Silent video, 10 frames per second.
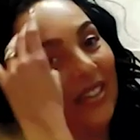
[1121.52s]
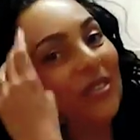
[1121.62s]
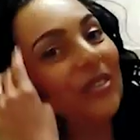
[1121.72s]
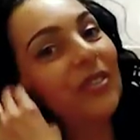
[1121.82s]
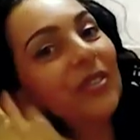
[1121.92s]

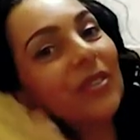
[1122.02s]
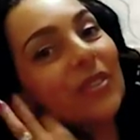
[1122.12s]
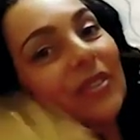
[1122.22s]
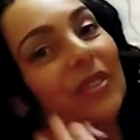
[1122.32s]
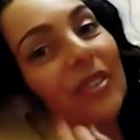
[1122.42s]

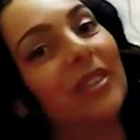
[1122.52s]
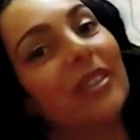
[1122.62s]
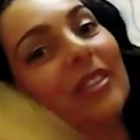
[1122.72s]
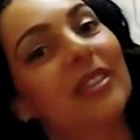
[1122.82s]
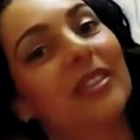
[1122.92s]

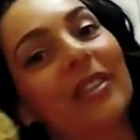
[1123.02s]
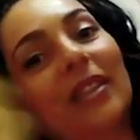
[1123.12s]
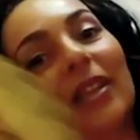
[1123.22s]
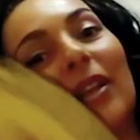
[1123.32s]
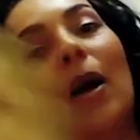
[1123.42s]

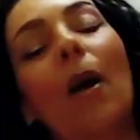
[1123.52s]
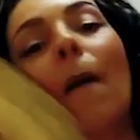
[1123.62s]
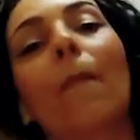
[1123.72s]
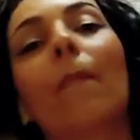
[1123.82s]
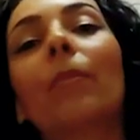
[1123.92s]

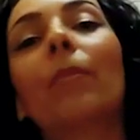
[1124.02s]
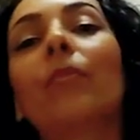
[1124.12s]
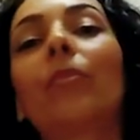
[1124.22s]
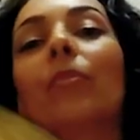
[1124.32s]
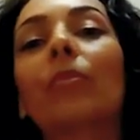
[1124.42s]

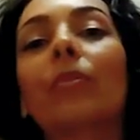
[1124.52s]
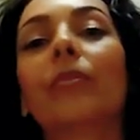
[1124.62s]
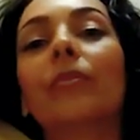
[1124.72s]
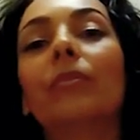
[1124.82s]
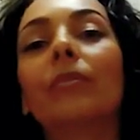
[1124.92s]

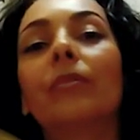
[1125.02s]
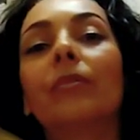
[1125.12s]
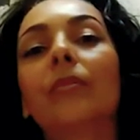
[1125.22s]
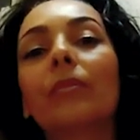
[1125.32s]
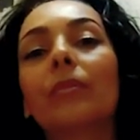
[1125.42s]

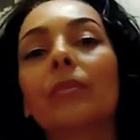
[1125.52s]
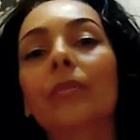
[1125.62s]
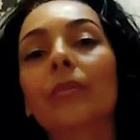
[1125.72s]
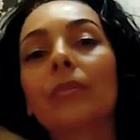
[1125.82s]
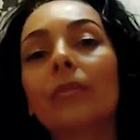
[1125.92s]

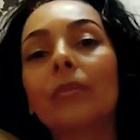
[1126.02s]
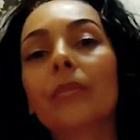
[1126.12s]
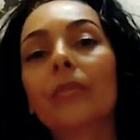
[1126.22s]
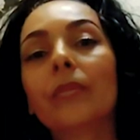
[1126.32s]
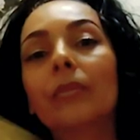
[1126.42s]

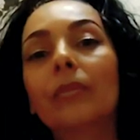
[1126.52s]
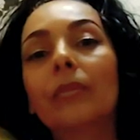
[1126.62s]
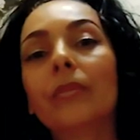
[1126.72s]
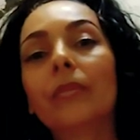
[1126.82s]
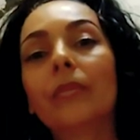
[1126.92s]

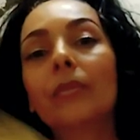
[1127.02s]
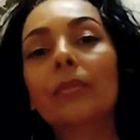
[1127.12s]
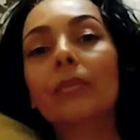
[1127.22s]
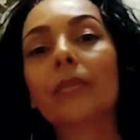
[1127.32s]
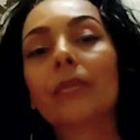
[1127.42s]
(silent)